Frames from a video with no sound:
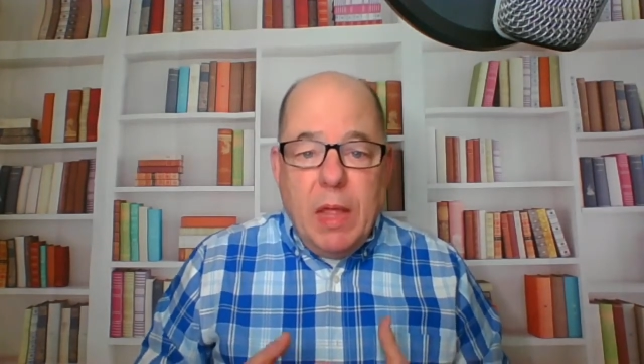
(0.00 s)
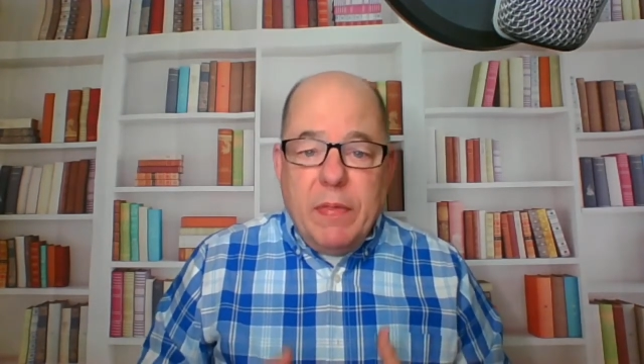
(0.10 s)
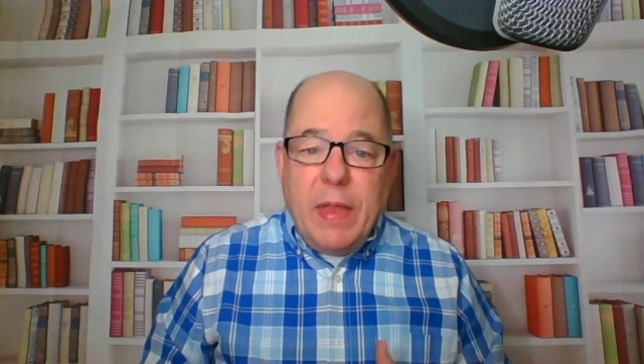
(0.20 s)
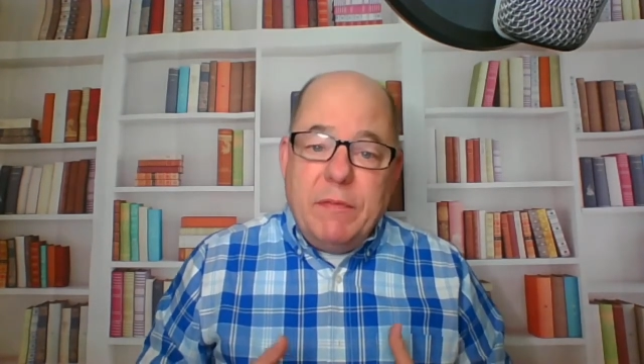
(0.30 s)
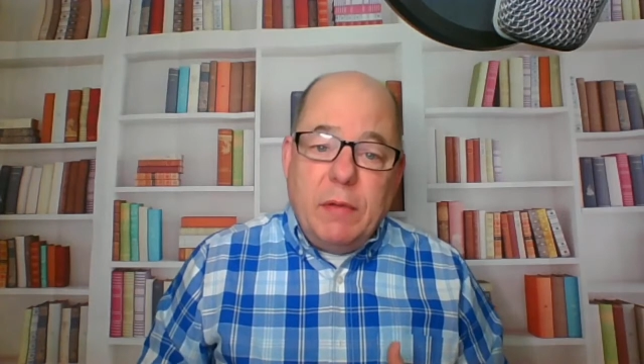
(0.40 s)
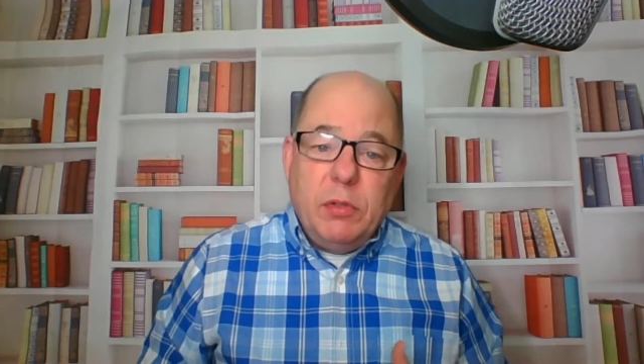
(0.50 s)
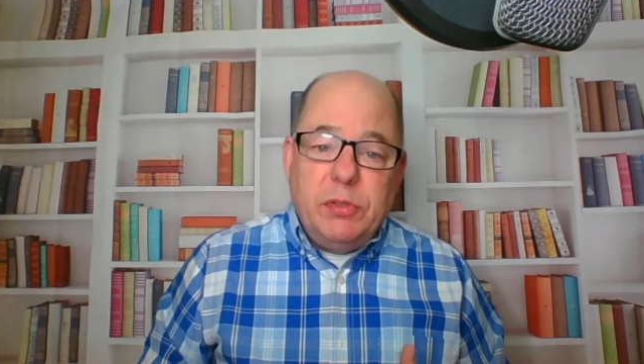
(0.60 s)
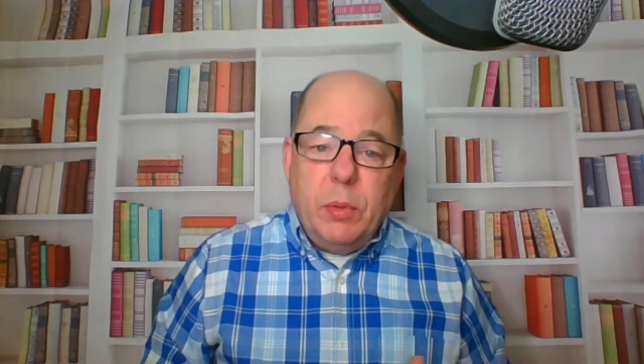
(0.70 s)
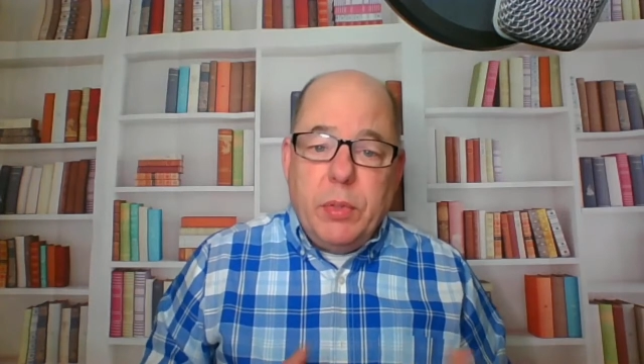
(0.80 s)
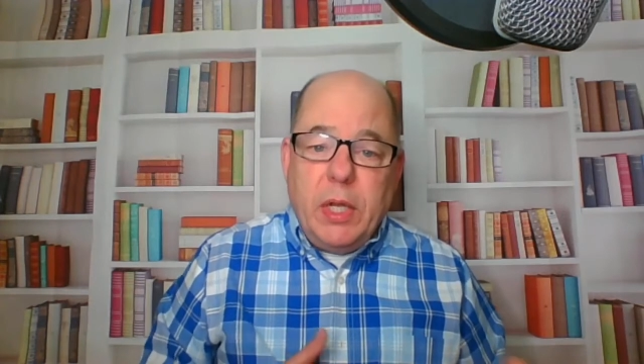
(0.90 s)
that I've never
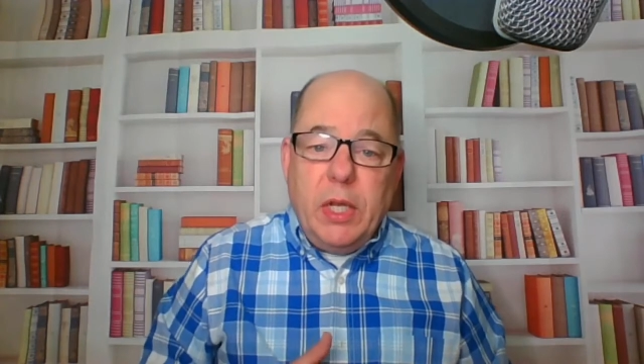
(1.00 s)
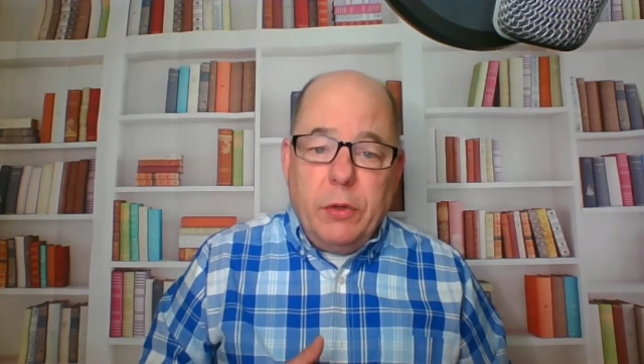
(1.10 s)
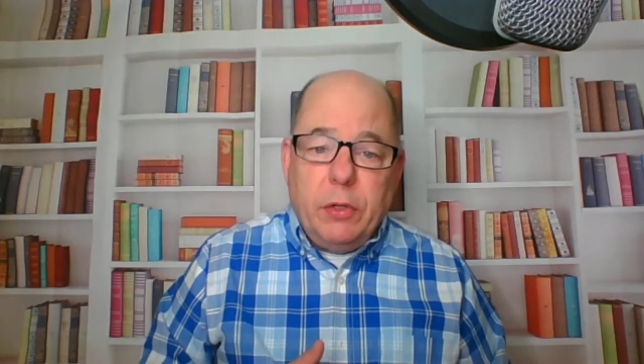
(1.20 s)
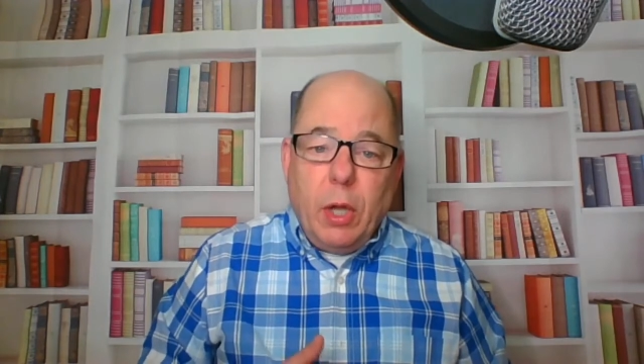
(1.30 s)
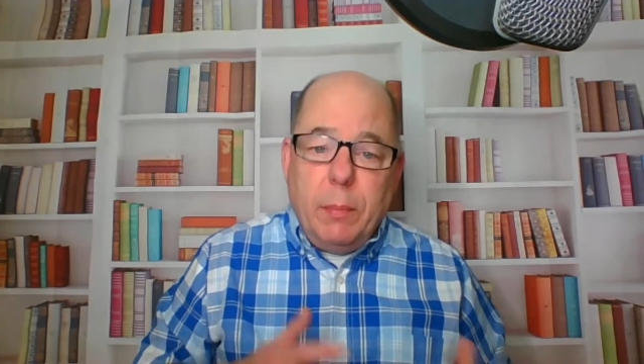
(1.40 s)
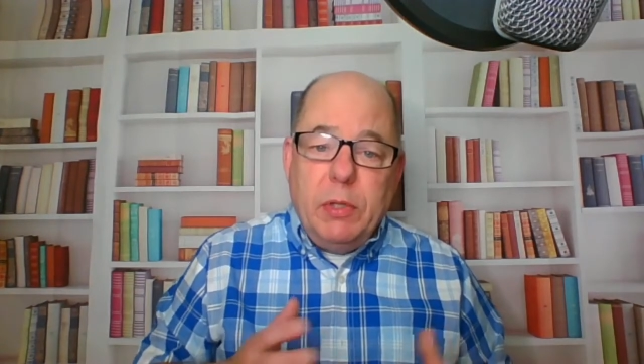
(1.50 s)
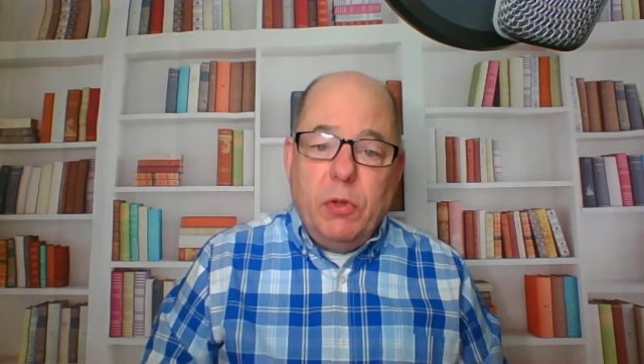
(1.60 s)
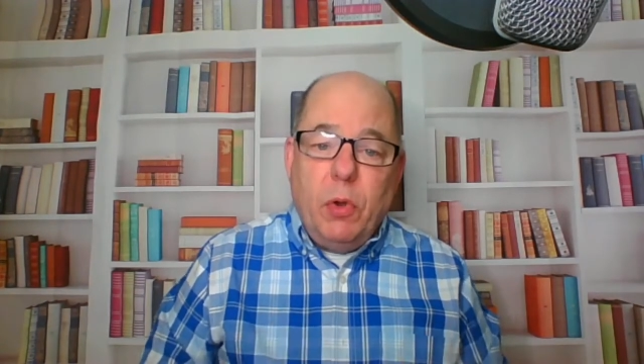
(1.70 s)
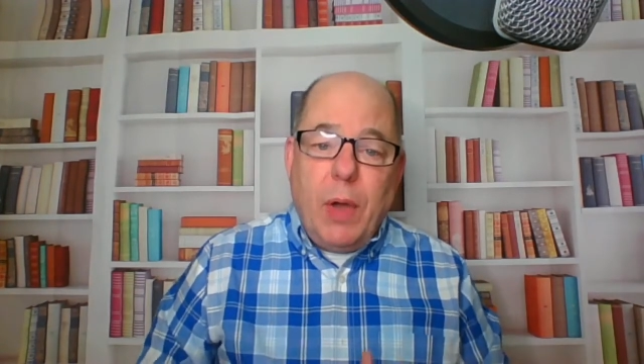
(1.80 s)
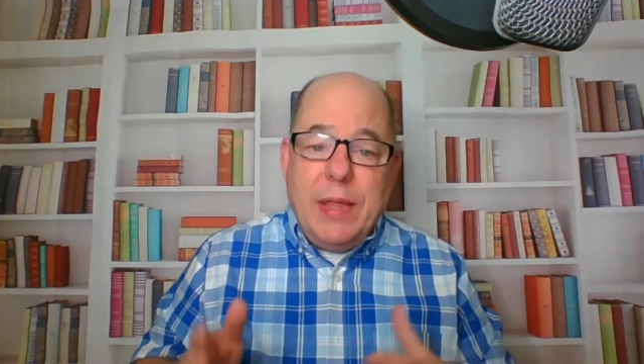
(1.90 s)
seen with any other company.
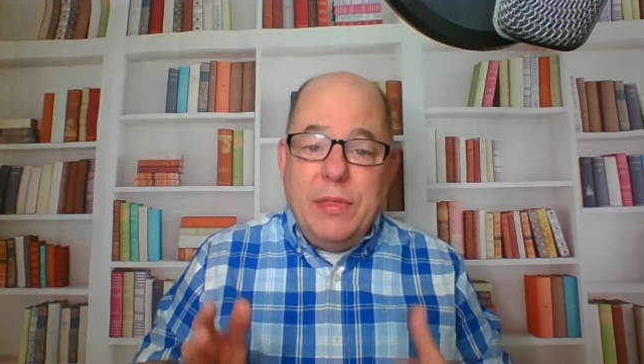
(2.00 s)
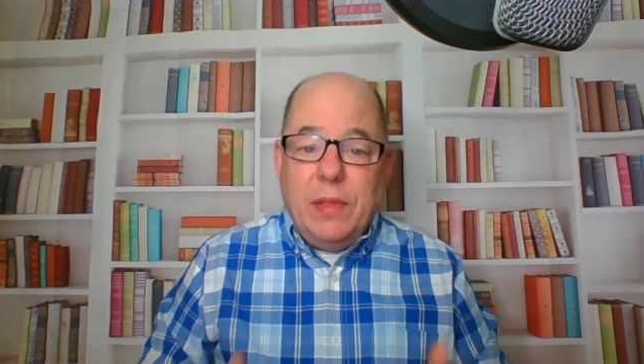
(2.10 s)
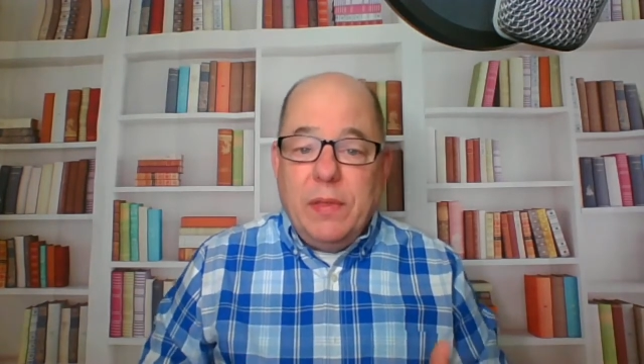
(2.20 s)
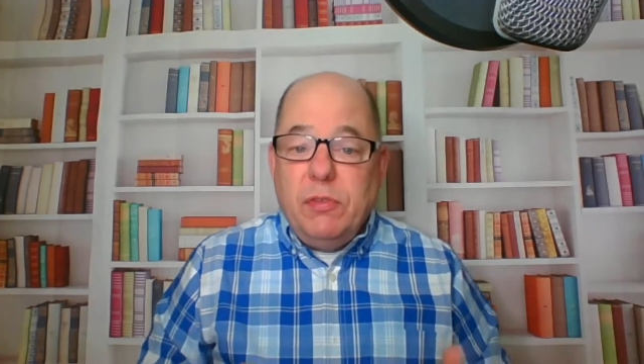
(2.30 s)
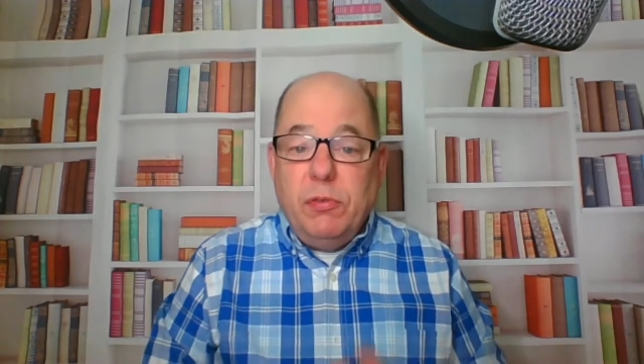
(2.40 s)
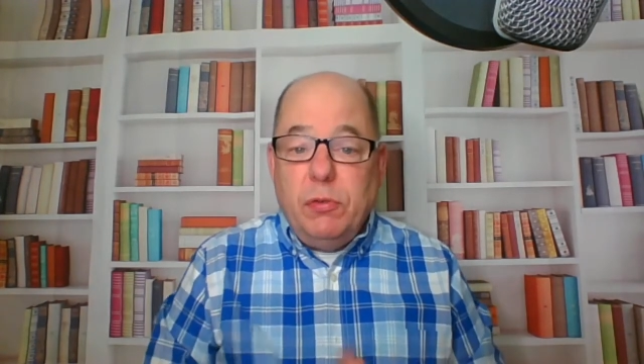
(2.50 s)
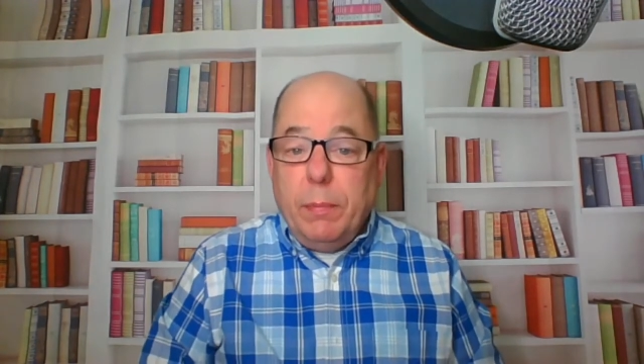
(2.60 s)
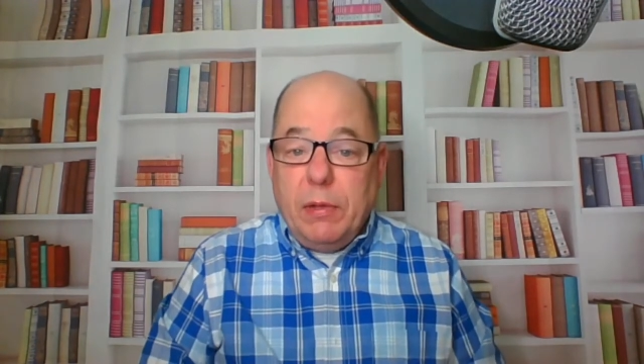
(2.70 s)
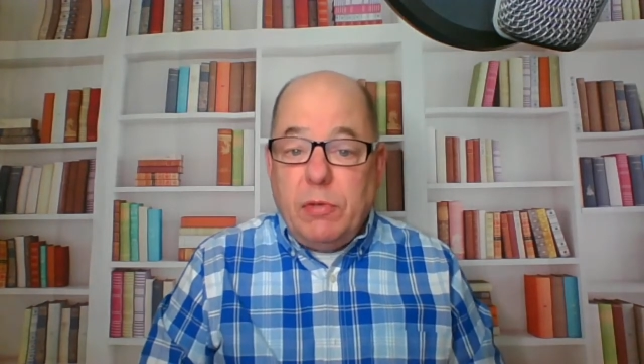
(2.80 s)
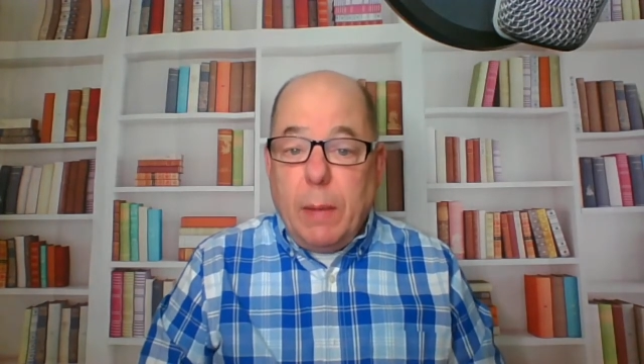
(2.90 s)
So I think this is your
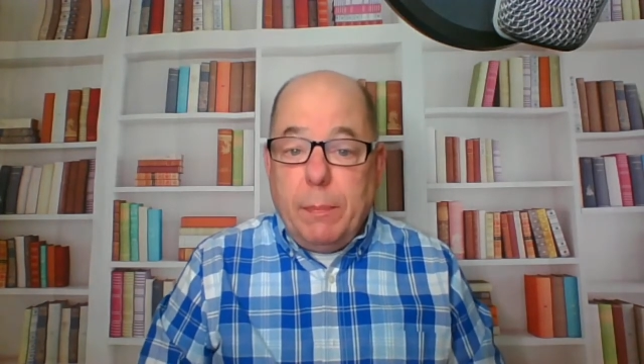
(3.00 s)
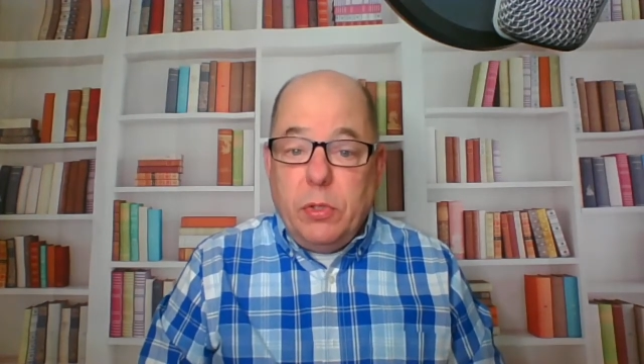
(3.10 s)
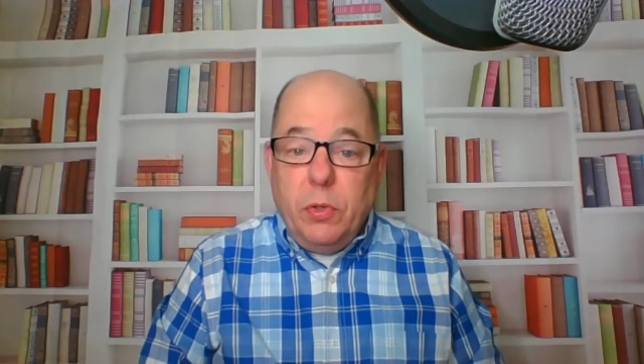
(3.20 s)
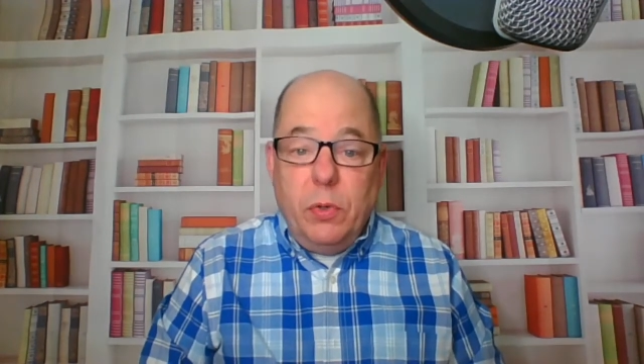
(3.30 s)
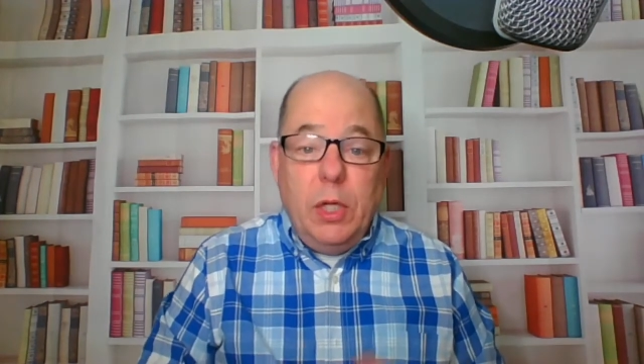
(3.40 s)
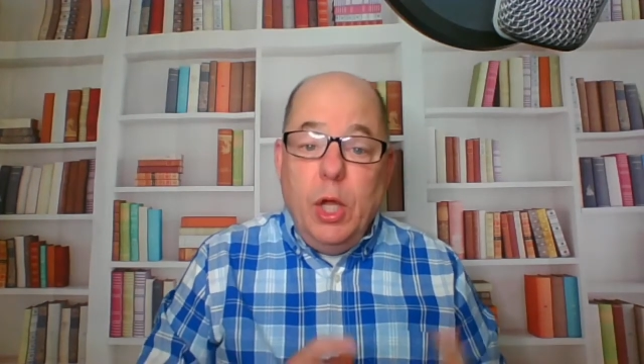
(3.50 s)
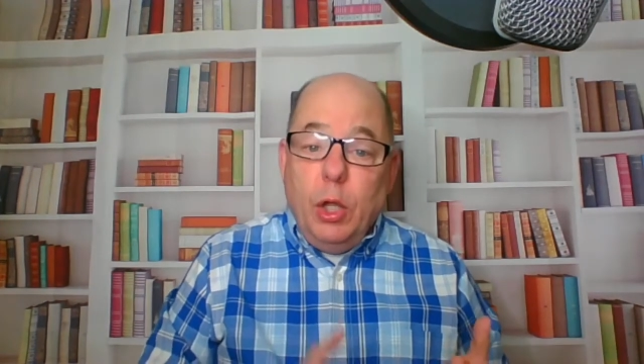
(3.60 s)
best opportunity.